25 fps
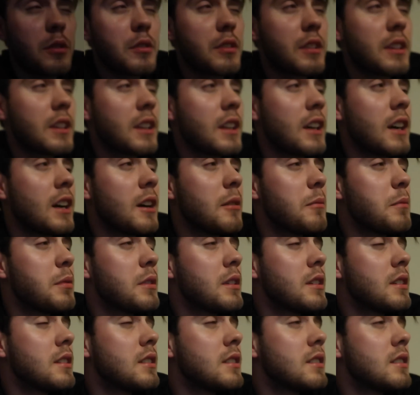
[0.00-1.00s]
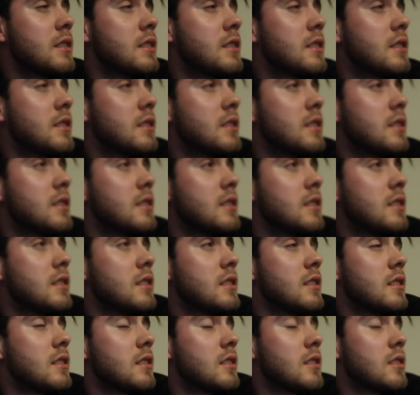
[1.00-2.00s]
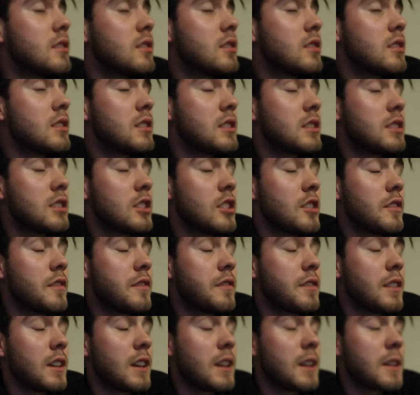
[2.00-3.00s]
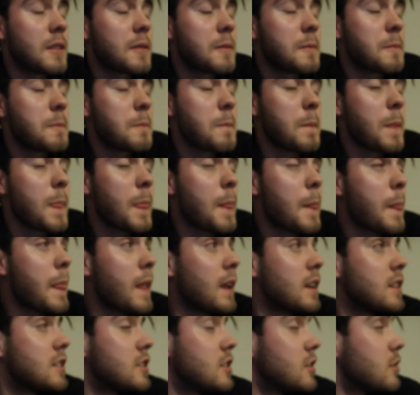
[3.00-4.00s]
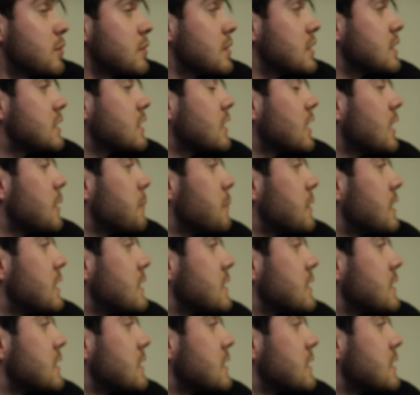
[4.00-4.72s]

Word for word: woken up on the sofa. Do you know what the time